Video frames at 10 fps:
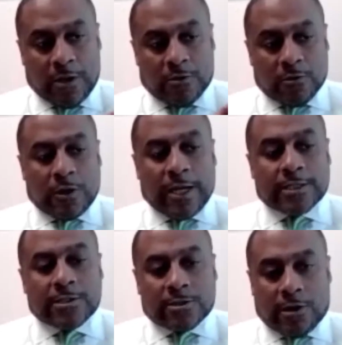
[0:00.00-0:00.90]
you're
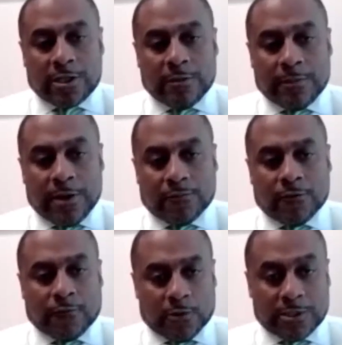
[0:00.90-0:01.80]
actually talking about
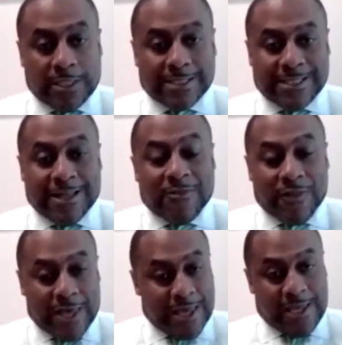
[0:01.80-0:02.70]
diversity as in a
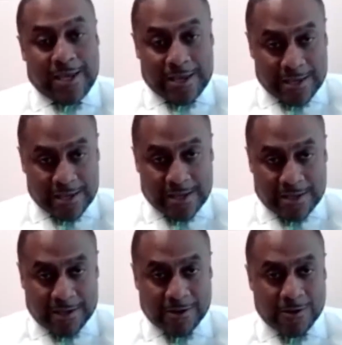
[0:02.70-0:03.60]
day,
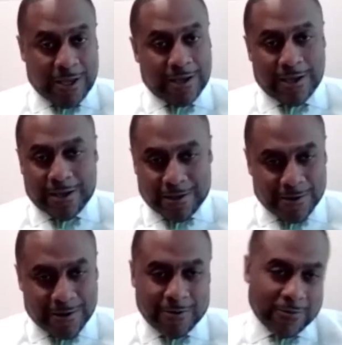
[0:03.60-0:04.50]
hey,
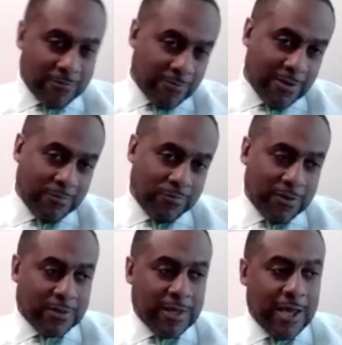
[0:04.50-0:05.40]
now see
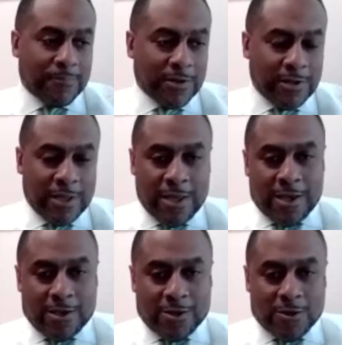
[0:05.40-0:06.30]
this happen,
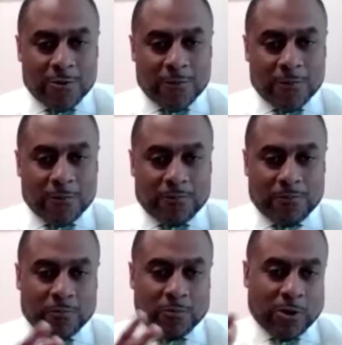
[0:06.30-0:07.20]
well,
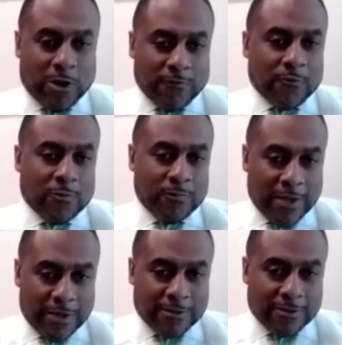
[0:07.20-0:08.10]
our firm
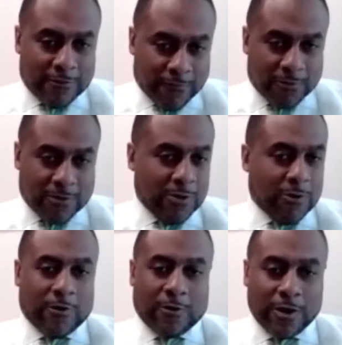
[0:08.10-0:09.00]
has this diversity
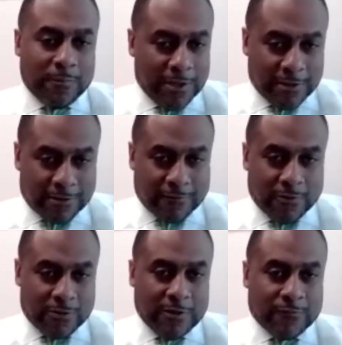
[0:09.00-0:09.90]
or our company has a
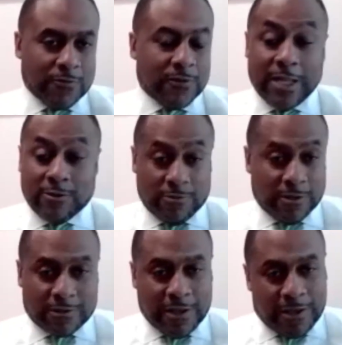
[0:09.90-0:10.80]
diversity effort. They do
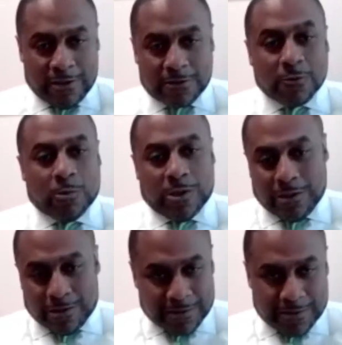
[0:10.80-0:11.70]
this. It's a
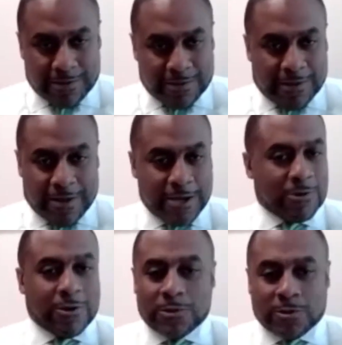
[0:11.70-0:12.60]
week. Yeah. I don't
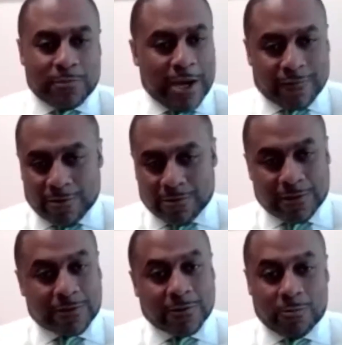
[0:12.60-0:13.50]
know what your background
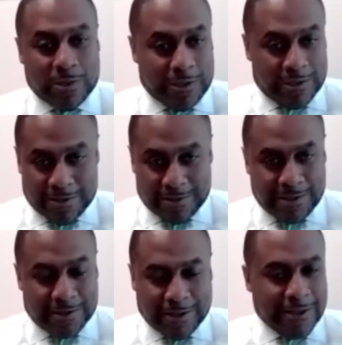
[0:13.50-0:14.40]
is. It's a week.
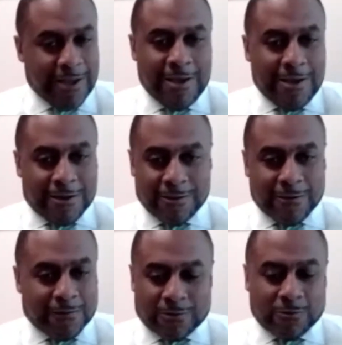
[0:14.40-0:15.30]

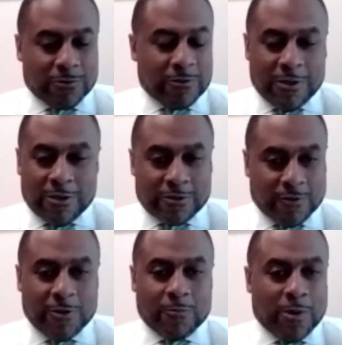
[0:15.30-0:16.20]
So
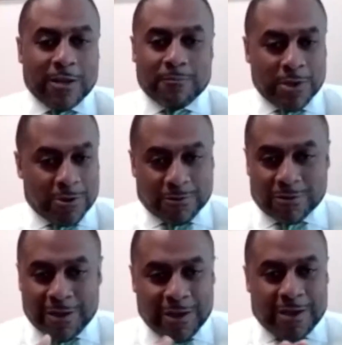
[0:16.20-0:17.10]
straight white
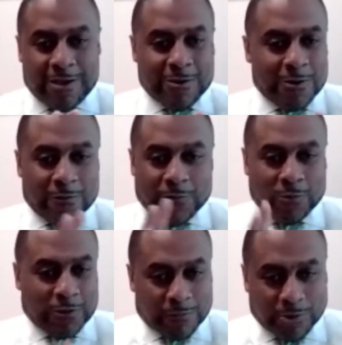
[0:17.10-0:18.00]
males, no
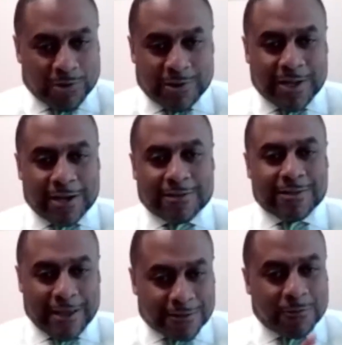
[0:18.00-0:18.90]
disability status.
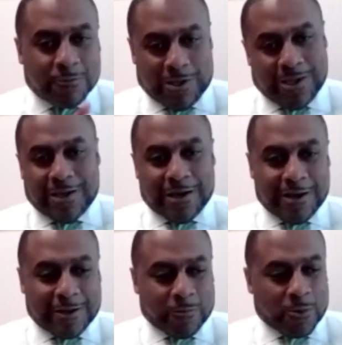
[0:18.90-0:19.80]
That's a week.
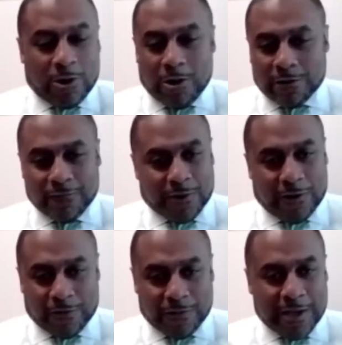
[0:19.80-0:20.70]
Like we're all
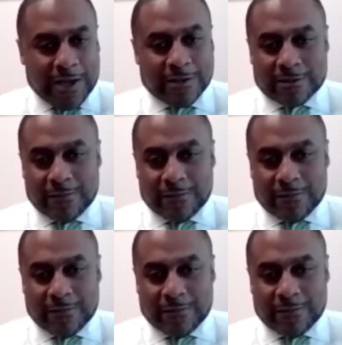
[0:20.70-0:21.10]
involved in that. That's